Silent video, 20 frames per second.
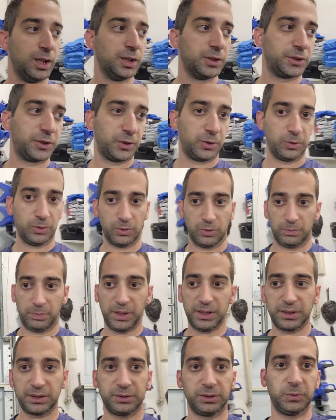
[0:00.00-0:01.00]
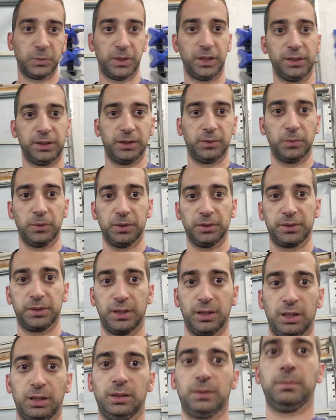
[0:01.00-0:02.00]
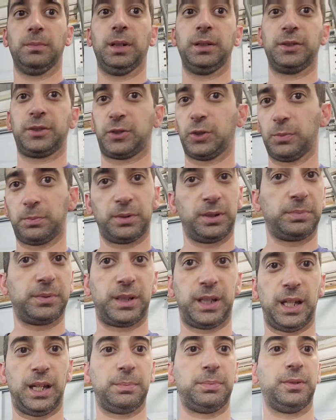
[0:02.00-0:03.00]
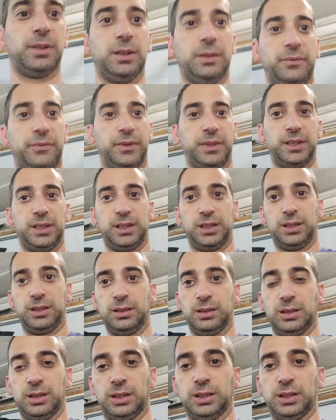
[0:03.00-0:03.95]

So basically what I did was I just opened up the cap of the